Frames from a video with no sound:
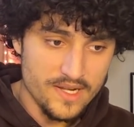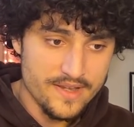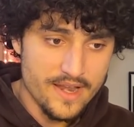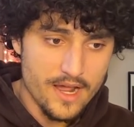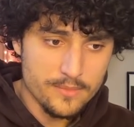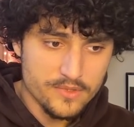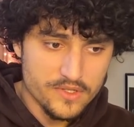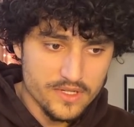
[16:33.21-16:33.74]

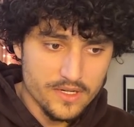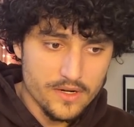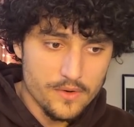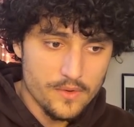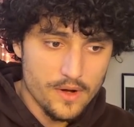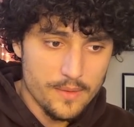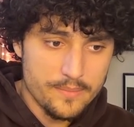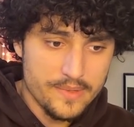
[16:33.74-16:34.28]
Now I'm going to
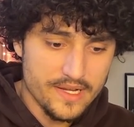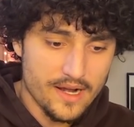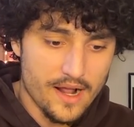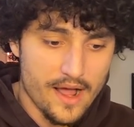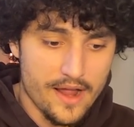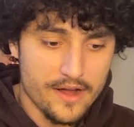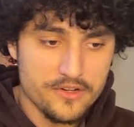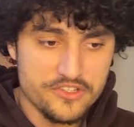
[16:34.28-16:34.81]
go a bit
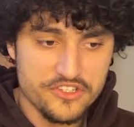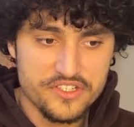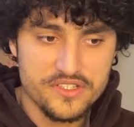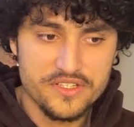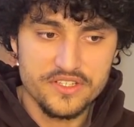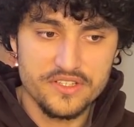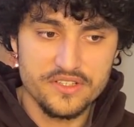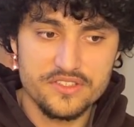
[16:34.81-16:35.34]
higher just
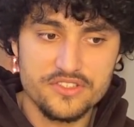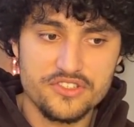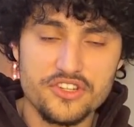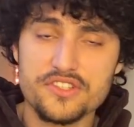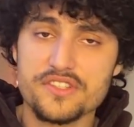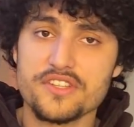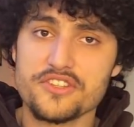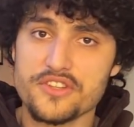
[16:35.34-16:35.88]

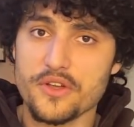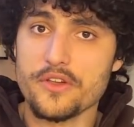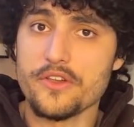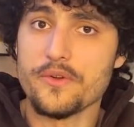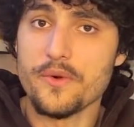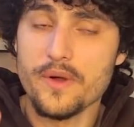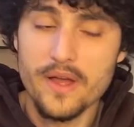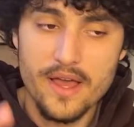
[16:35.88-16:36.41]
to show
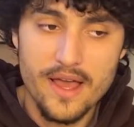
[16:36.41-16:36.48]
you